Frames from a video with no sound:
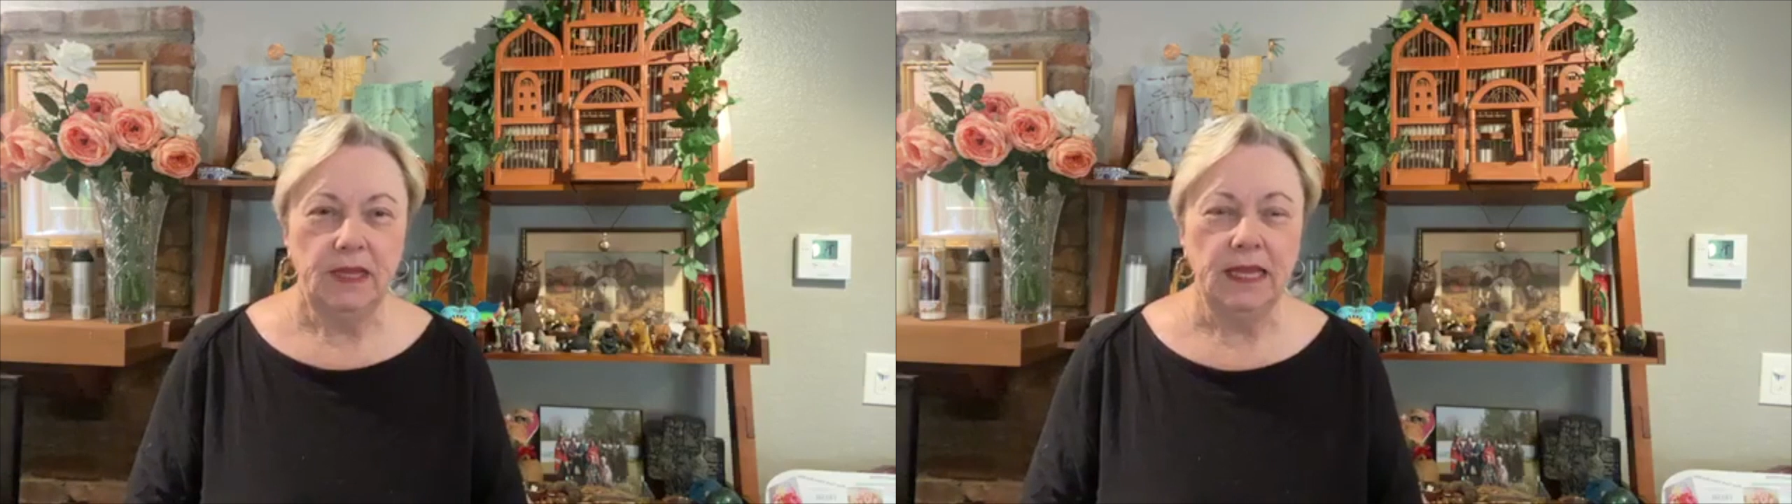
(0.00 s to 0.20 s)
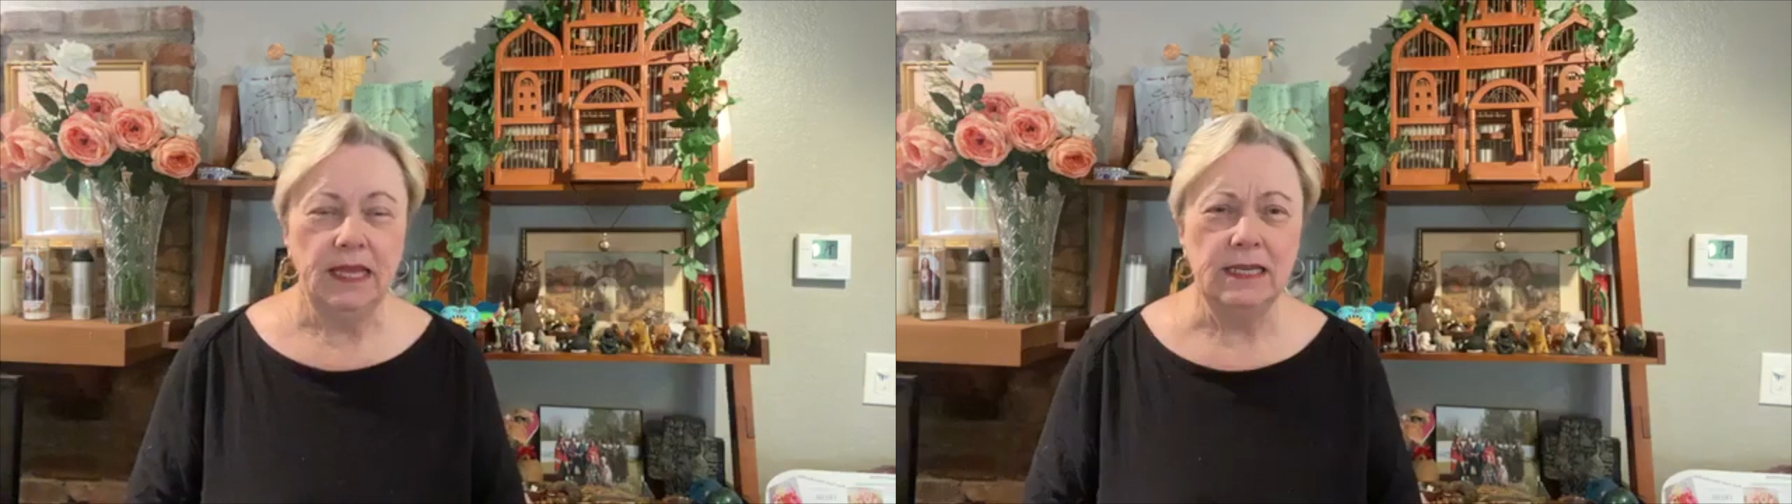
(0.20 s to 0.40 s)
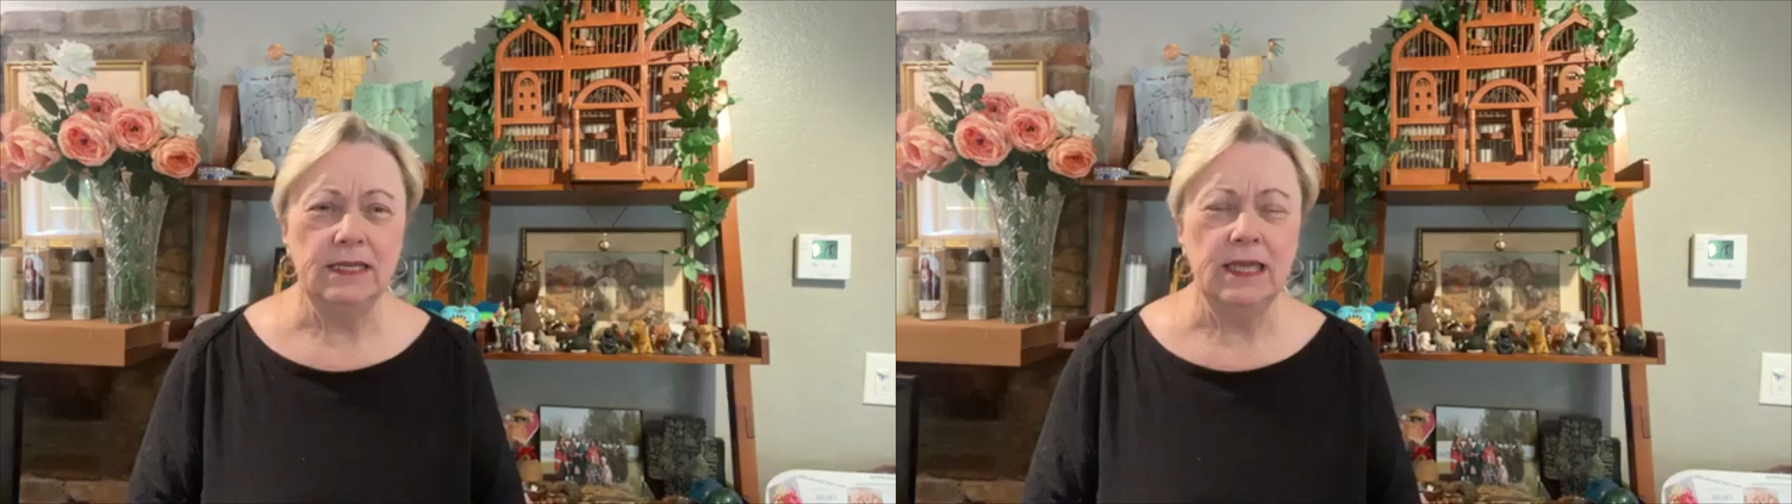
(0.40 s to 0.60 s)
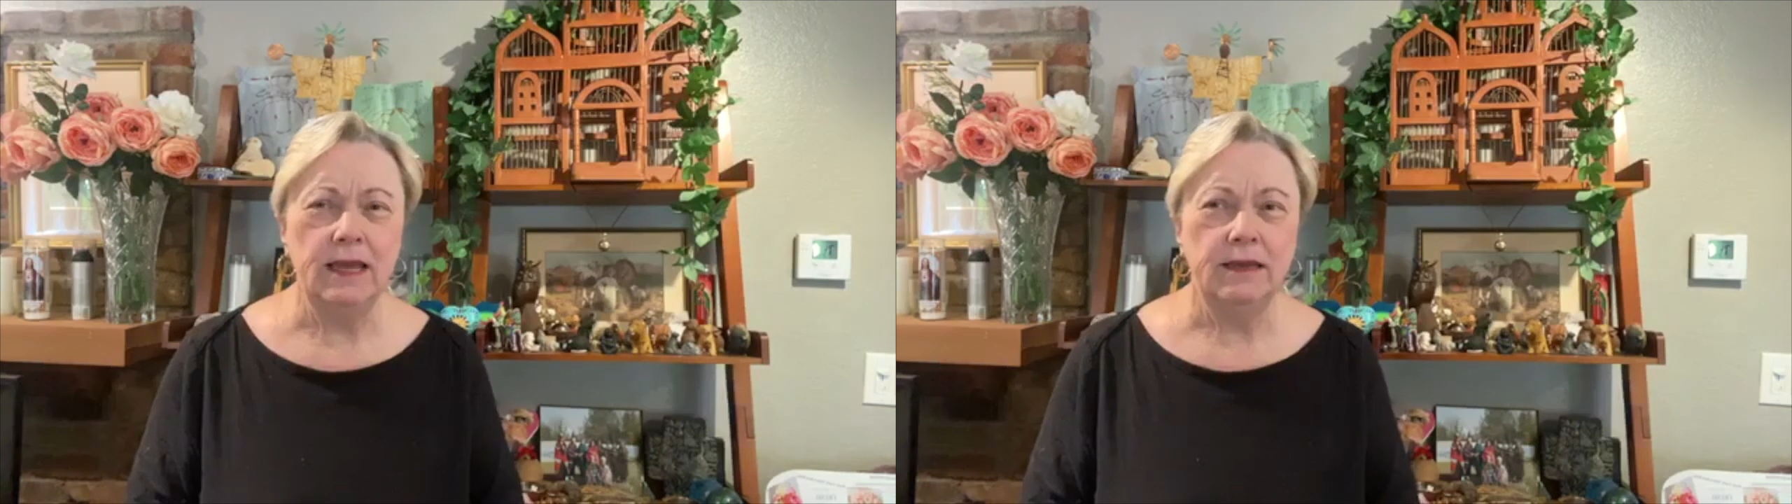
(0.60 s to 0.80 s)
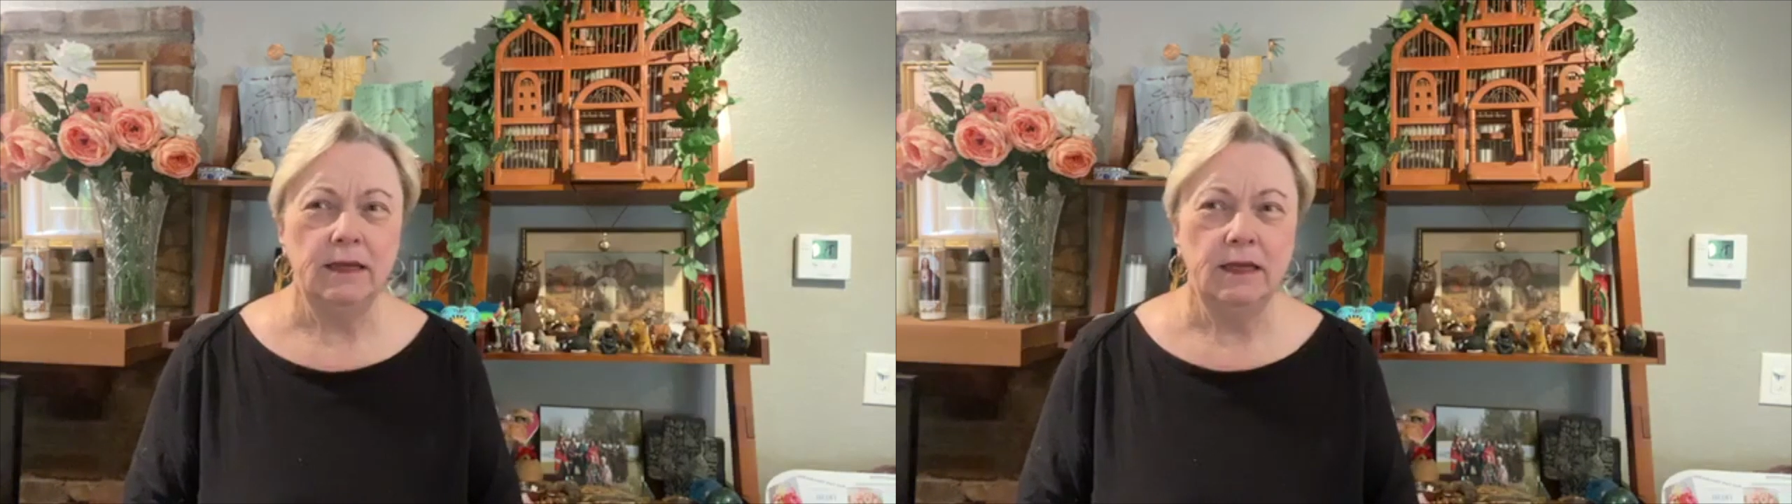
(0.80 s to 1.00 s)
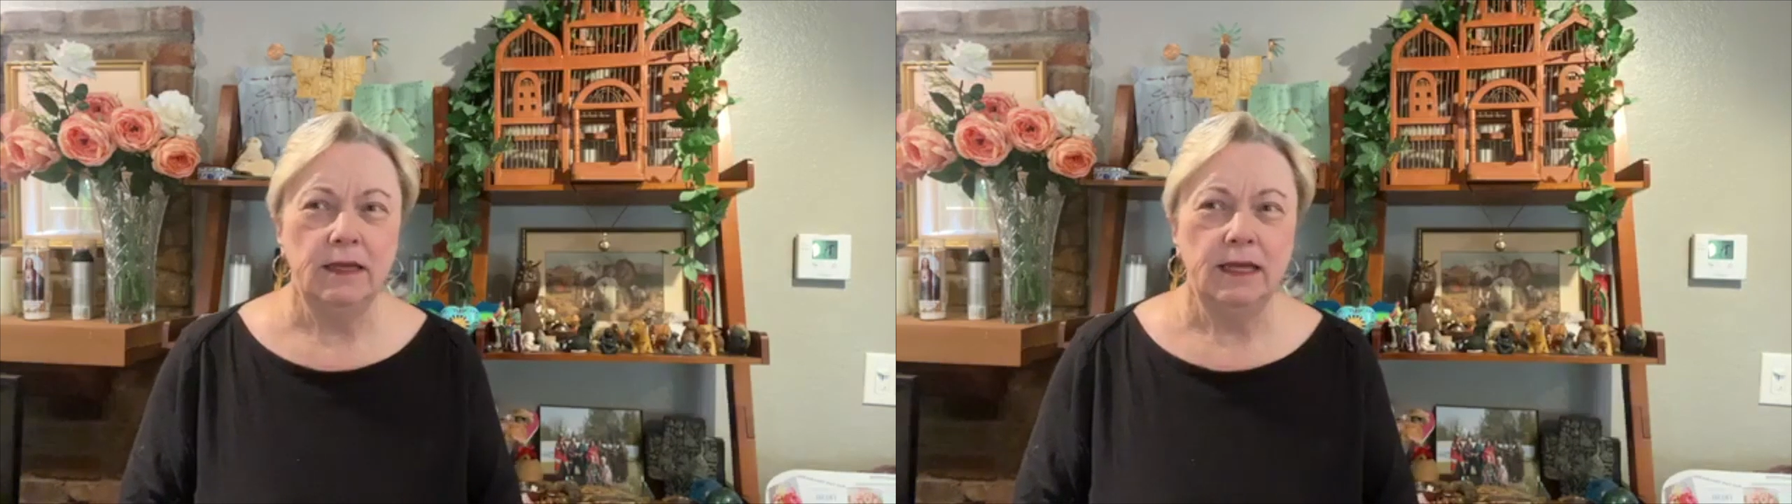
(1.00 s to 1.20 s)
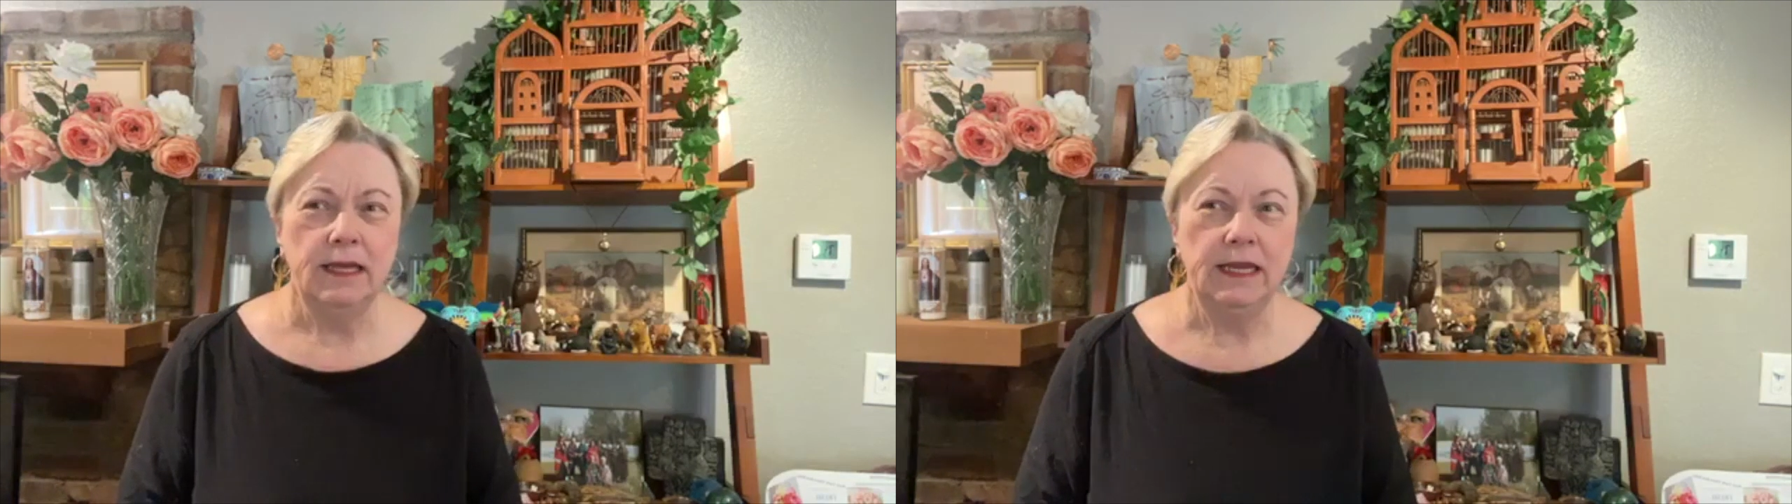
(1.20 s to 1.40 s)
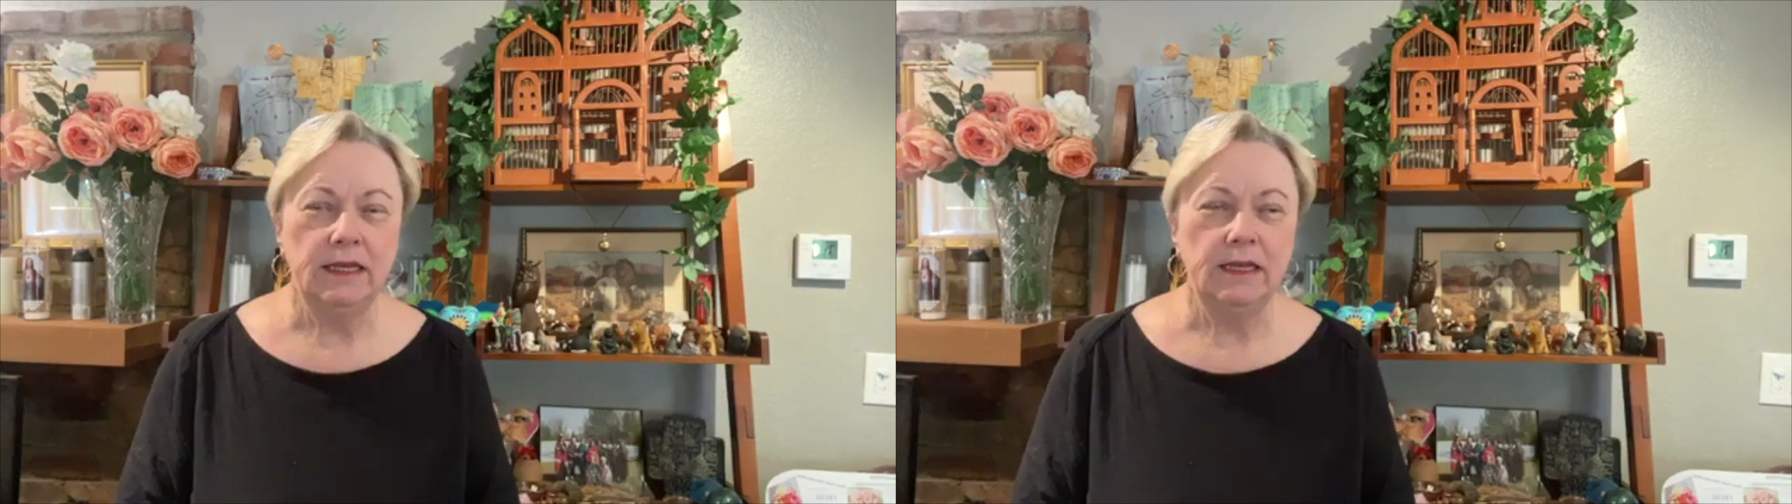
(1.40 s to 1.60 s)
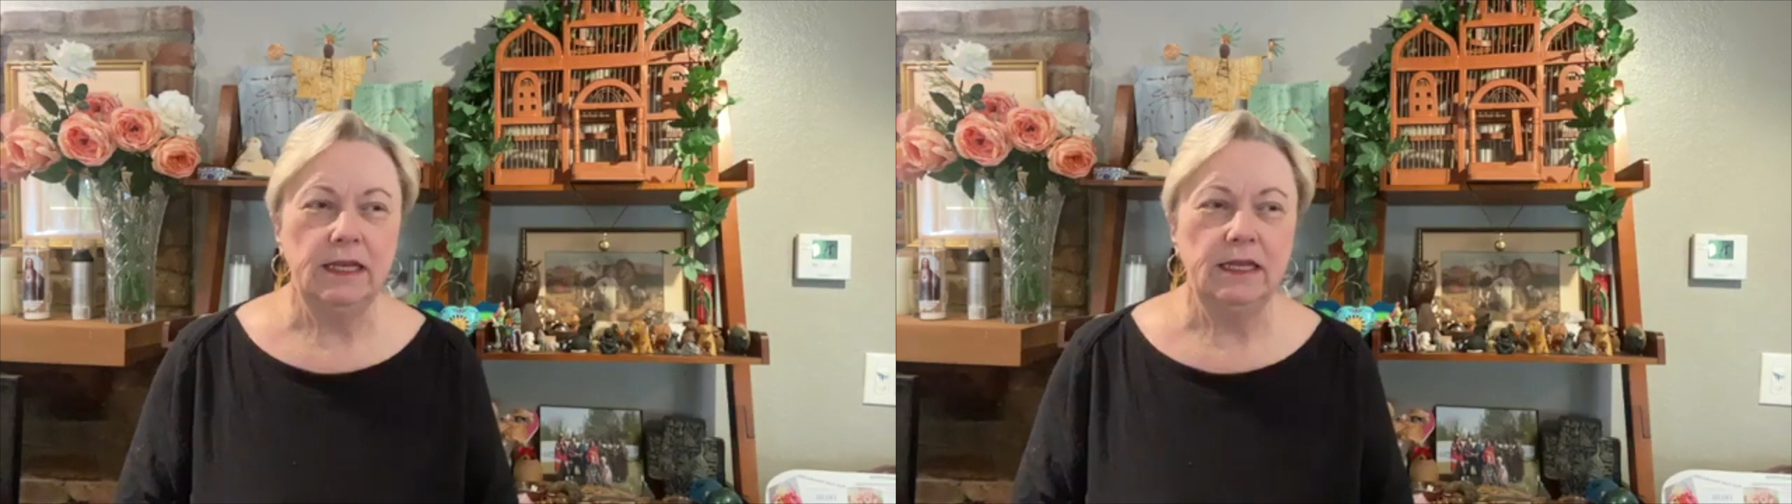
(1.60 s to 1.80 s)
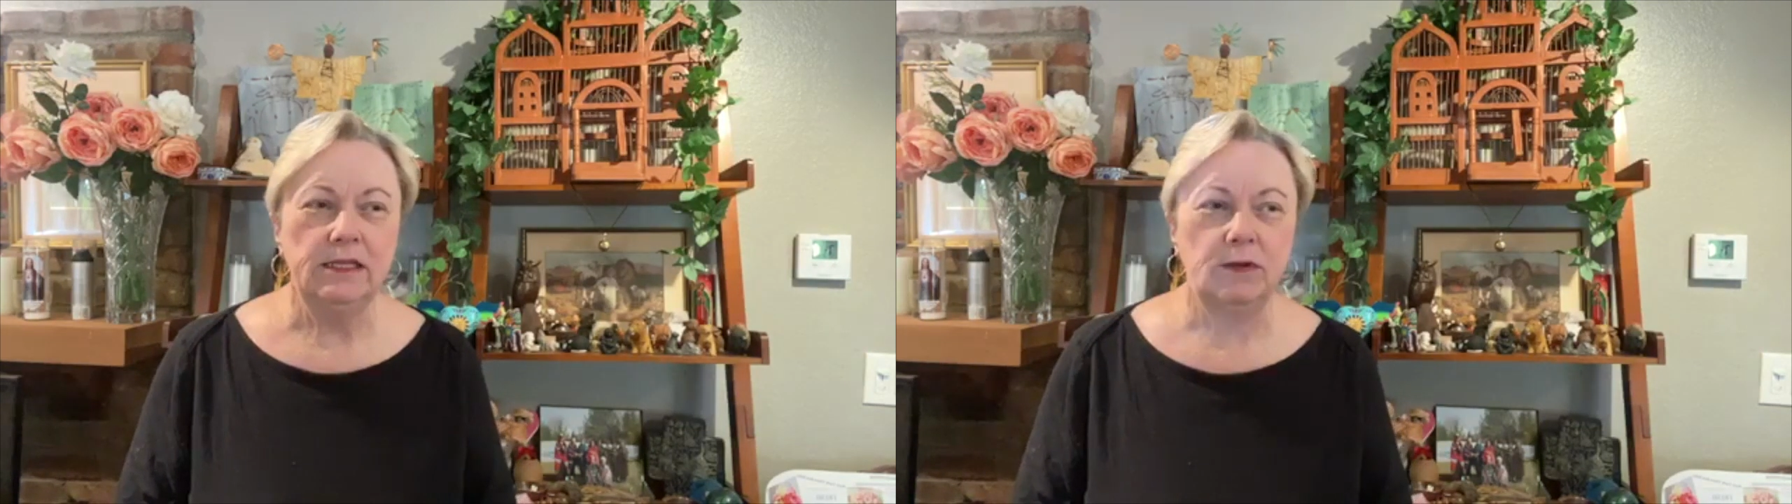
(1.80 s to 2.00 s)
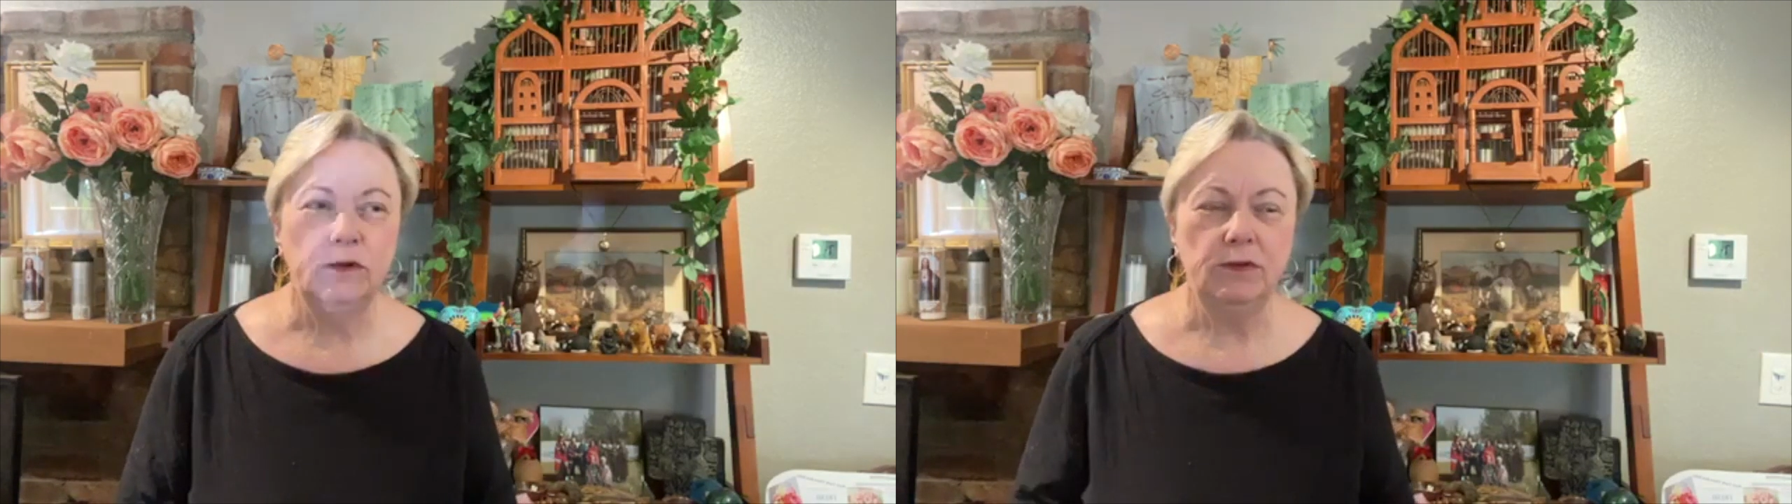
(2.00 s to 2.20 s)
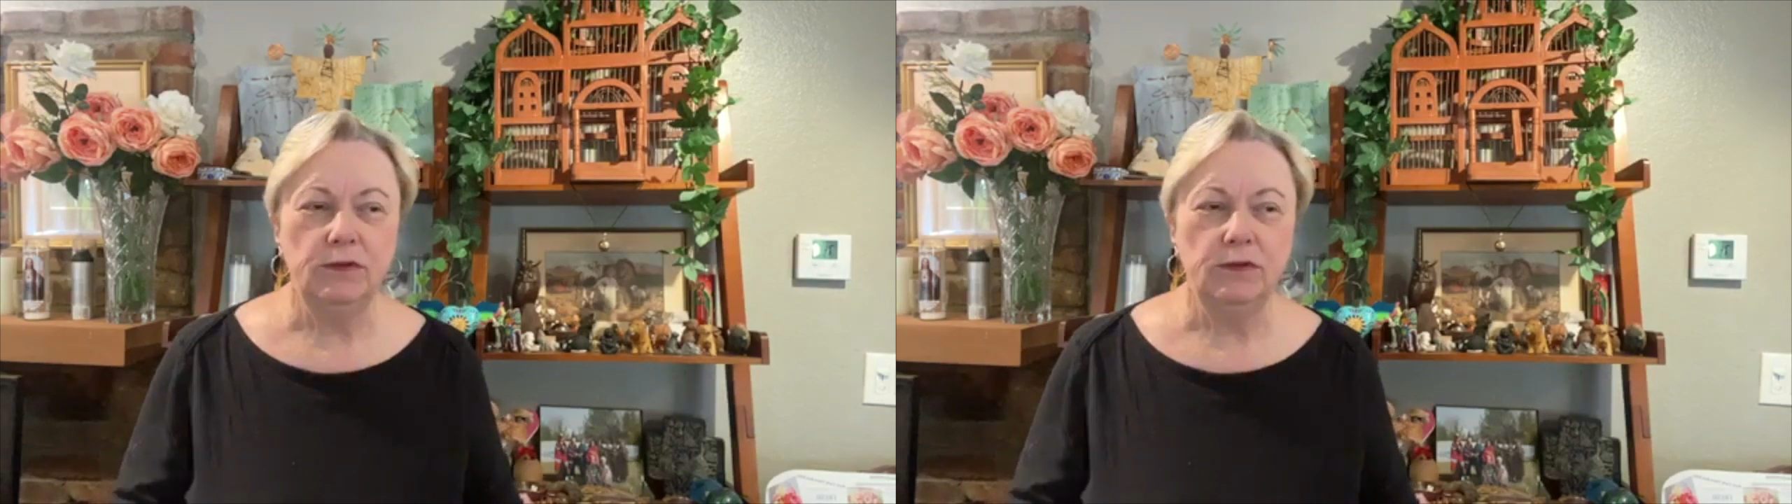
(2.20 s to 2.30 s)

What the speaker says: is that it is a